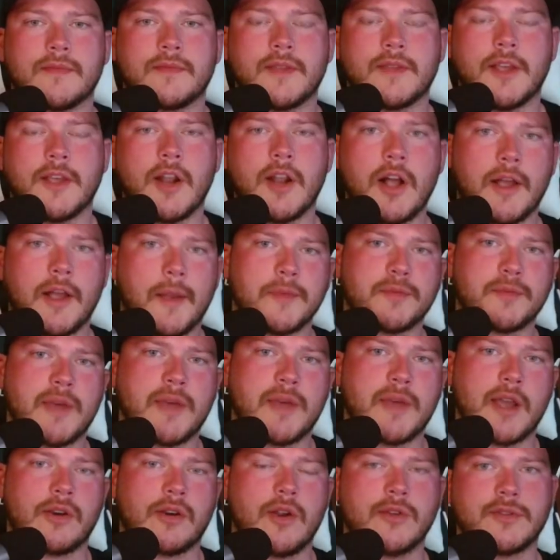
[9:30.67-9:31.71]
all comes
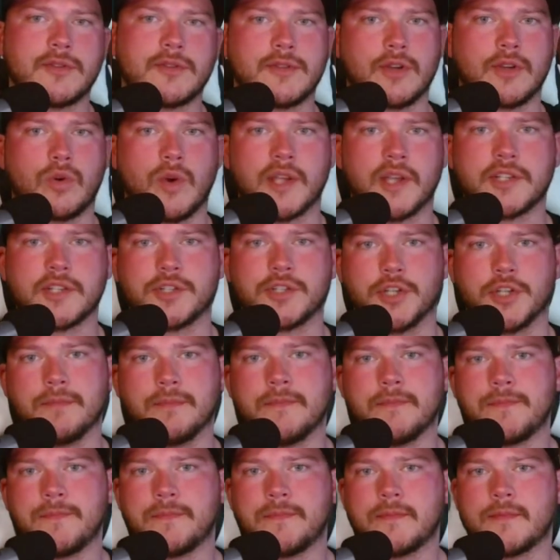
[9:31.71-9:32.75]
back around to the
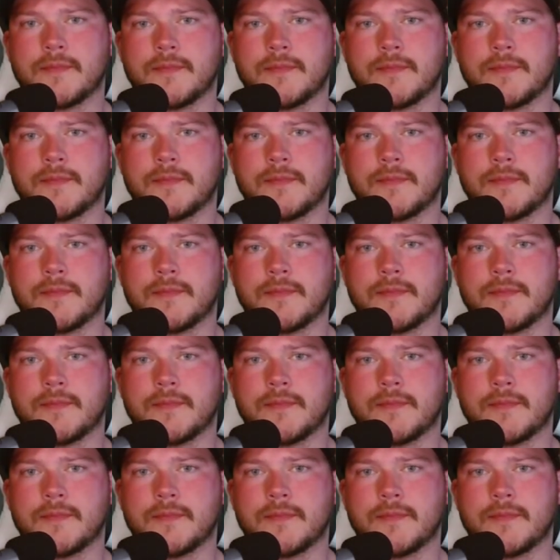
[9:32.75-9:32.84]
question,